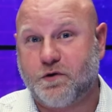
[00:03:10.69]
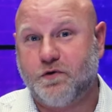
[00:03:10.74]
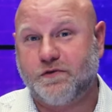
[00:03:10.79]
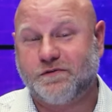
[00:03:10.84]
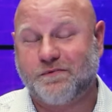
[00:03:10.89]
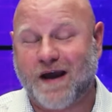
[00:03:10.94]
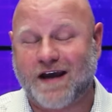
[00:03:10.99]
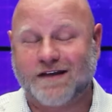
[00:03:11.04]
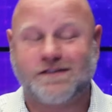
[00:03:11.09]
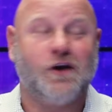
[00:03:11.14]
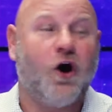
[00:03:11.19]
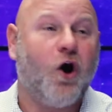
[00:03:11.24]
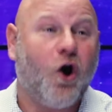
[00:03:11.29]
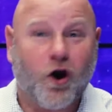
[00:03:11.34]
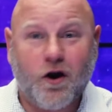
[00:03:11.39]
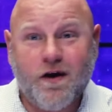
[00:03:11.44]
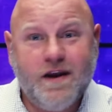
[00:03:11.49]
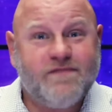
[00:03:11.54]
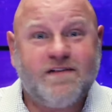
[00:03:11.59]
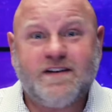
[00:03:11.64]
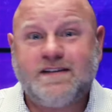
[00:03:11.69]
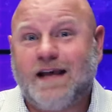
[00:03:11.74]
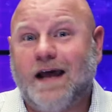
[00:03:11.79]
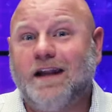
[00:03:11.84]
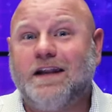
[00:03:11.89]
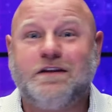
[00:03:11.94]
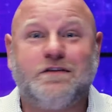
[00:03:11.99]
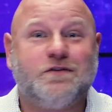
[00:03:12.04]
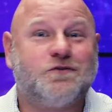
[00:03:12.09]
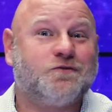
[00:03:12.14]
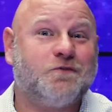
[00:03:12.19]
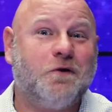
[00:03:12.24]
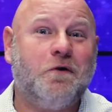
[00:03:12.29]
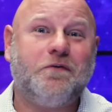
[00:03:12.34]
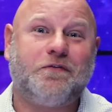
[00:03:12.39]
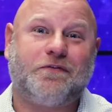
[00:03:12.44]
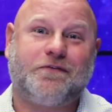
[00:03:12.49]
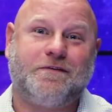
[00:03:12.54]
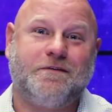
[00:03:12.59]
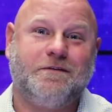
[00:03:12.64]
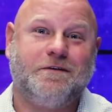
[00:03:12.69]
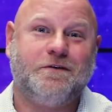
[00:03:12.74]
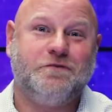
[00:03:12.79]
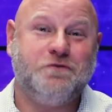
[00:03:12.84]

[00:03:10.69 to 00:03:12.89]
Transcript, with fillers: Newsmax, are even telling the truth?